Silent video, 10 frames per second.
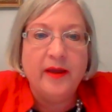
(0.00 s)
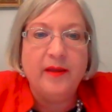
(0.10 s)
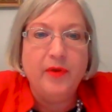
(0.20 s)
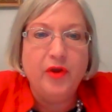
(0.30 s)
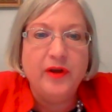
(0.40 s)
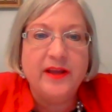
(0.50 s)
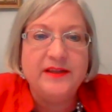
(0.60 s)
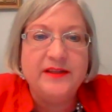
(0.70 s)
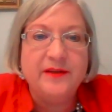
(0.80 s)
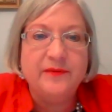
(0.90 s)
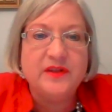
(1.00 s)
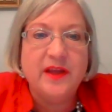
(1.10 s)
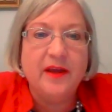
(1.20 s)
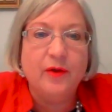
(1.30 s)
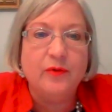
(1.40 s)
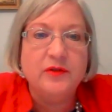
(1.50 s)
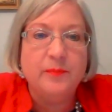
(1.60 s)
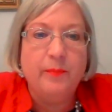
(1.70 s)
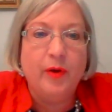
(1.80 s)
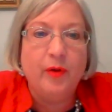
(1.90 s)
communicative skills,
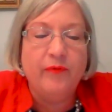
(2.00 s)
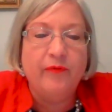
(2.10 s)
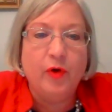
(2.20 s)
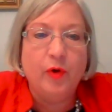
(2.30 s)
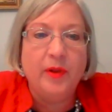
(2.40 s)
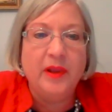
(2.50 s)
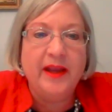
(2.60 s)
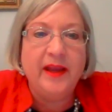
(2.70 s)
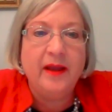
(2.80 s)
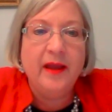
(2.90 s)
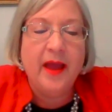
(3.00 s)
both verbally,